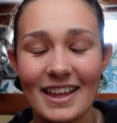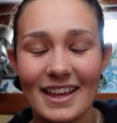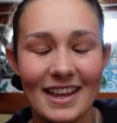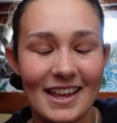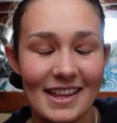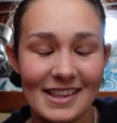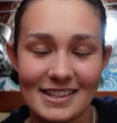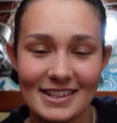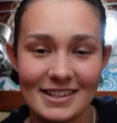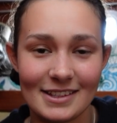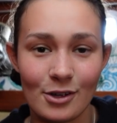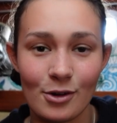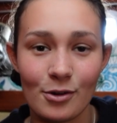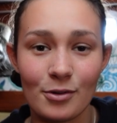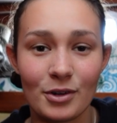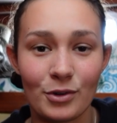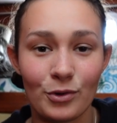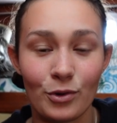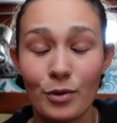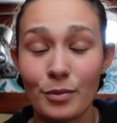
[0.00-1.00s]
it's
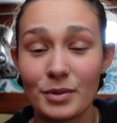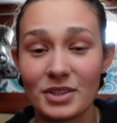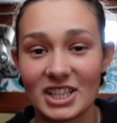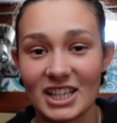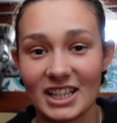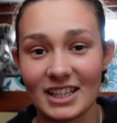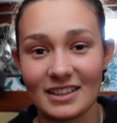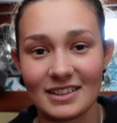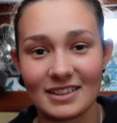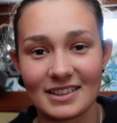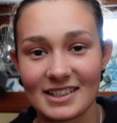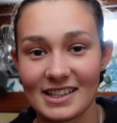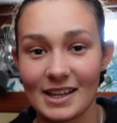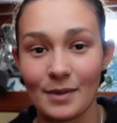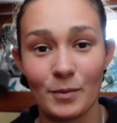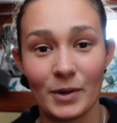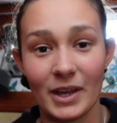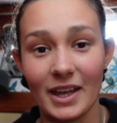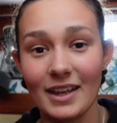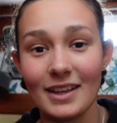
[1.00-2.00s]
called an aubergine
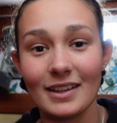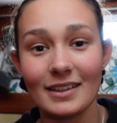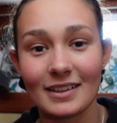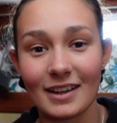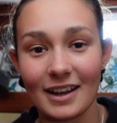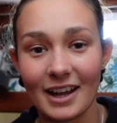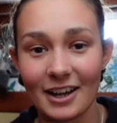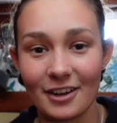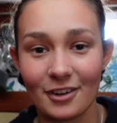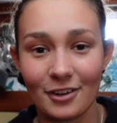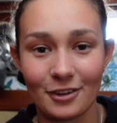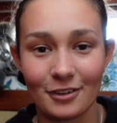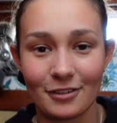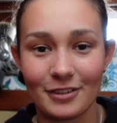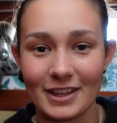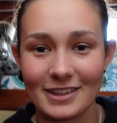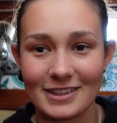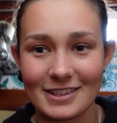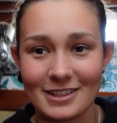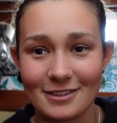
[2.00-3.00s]
somewhere. I don't know if
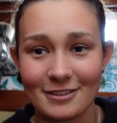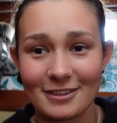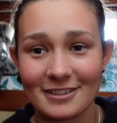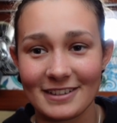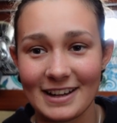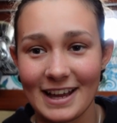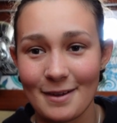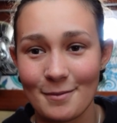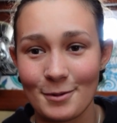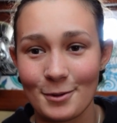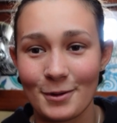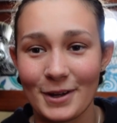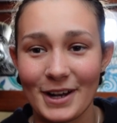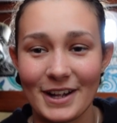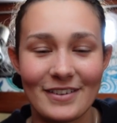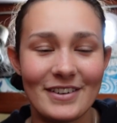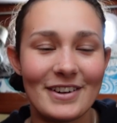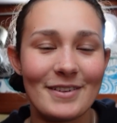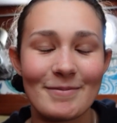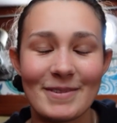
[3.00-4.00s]
that's its real name or
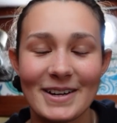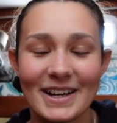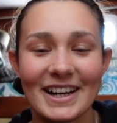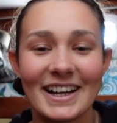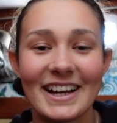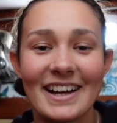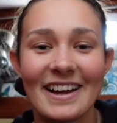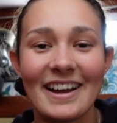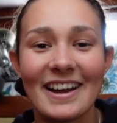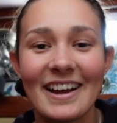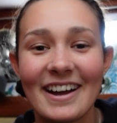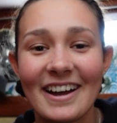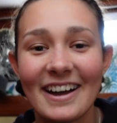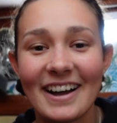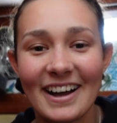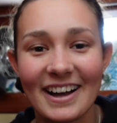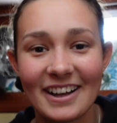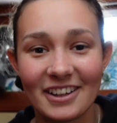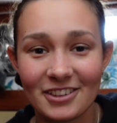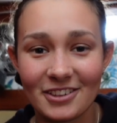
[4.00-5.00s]
whatever, but
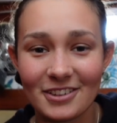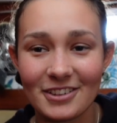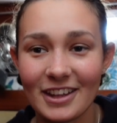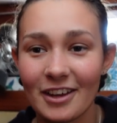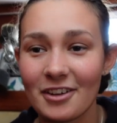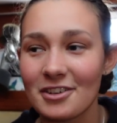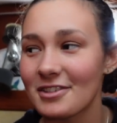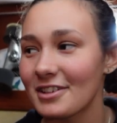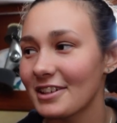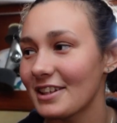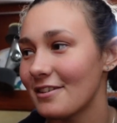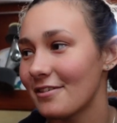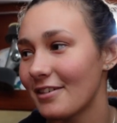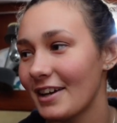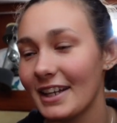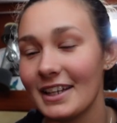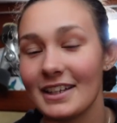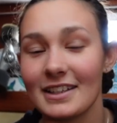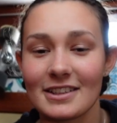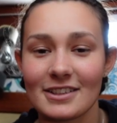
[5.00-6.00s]
I thought that was really
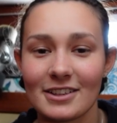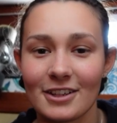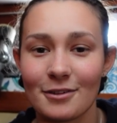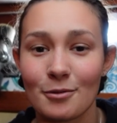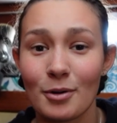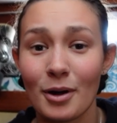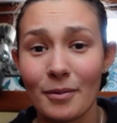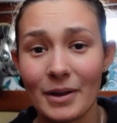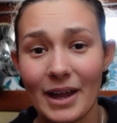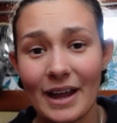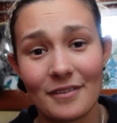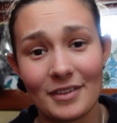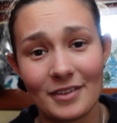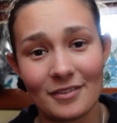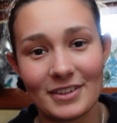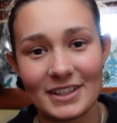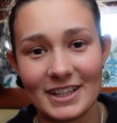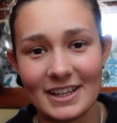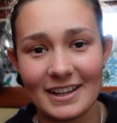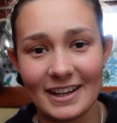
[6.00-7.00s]
funny. So what we're having
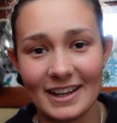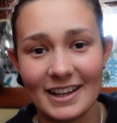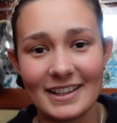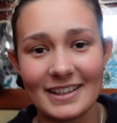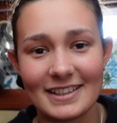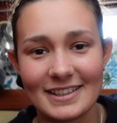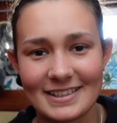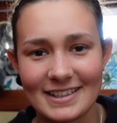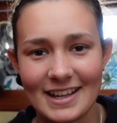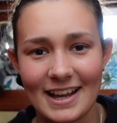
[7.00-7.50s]
for dinner is